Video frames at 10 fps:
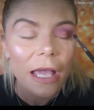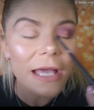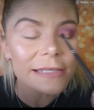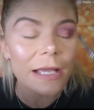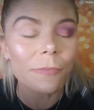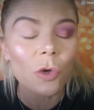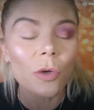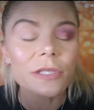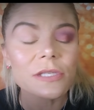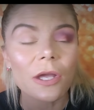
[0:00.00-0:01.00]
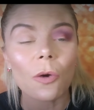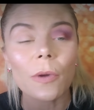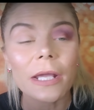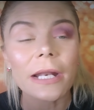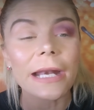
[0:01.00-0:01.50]
as I'm going to go
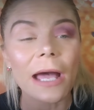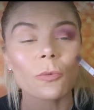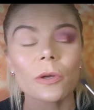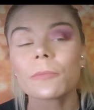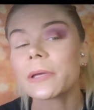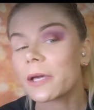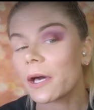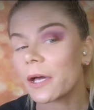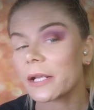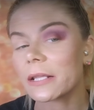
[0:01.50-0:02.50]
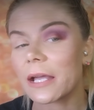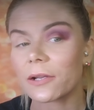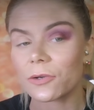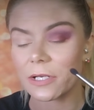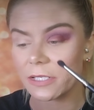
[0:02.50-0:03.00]
in and I will be cutting
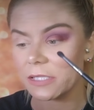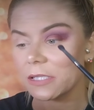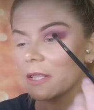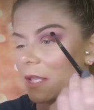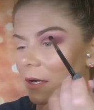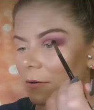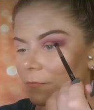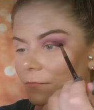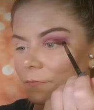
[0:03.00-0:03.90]
that crease there.